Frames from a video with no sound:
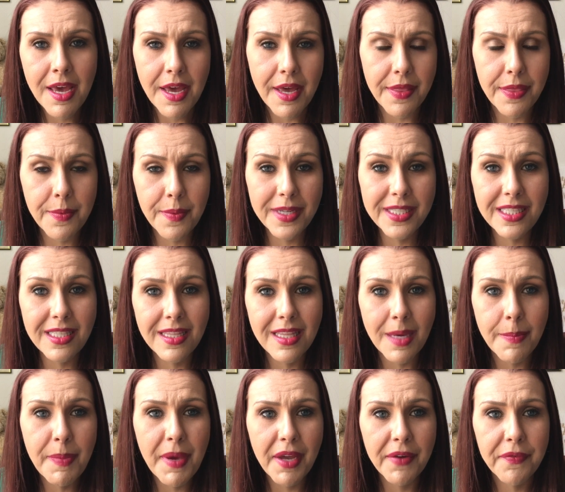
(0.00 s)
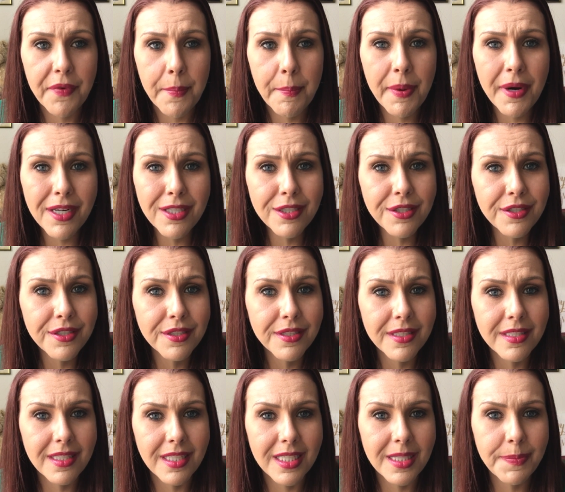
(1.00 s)
And the reason they paid for
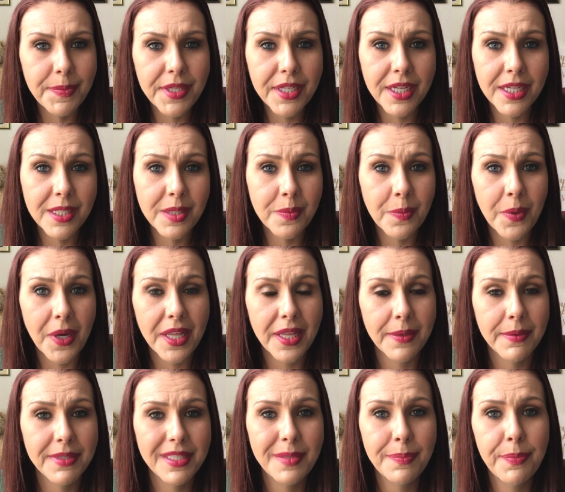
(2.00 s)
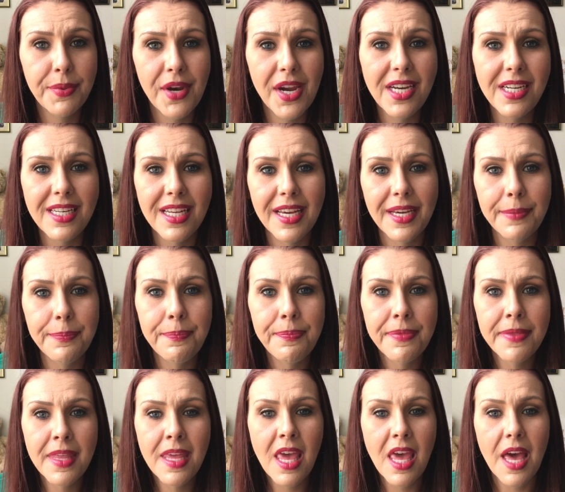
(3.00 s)
partials is because while I was pregnant
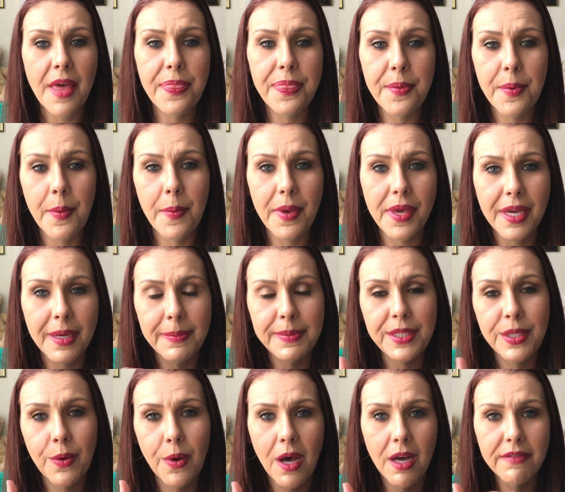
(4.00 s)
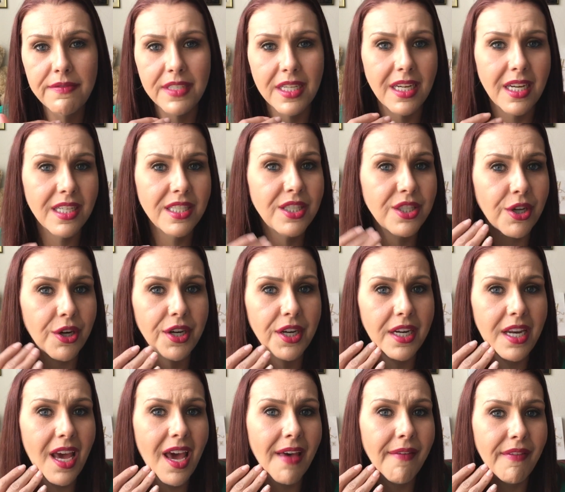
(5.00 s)
and throwing up so often, I
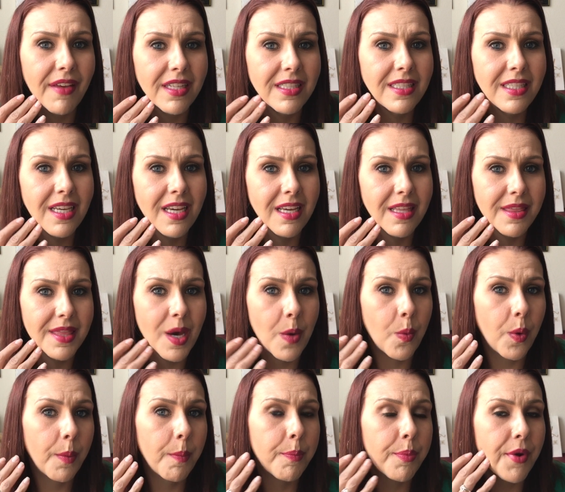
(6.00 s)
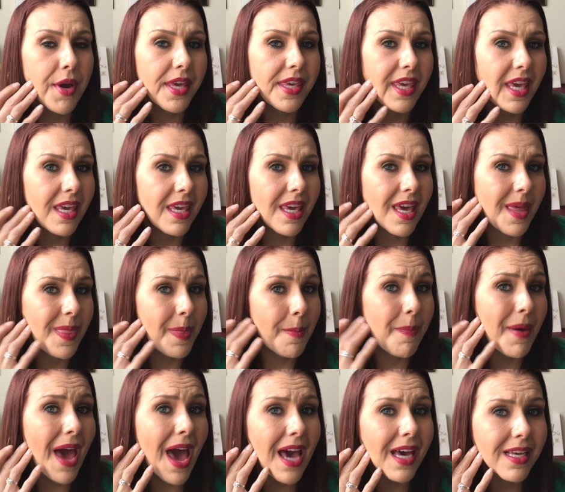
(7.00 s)
started having teeth that were breaking in the
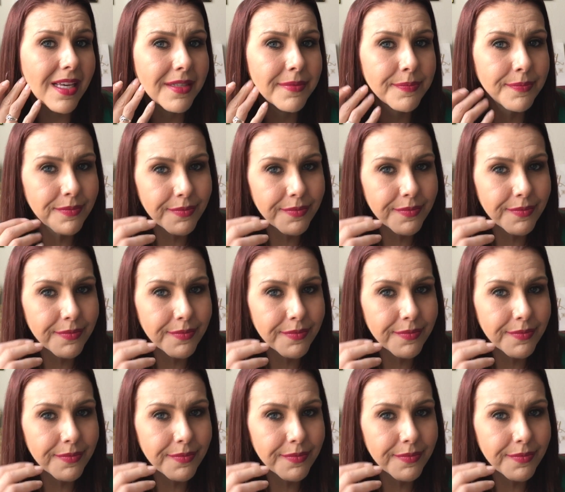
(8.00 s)
back.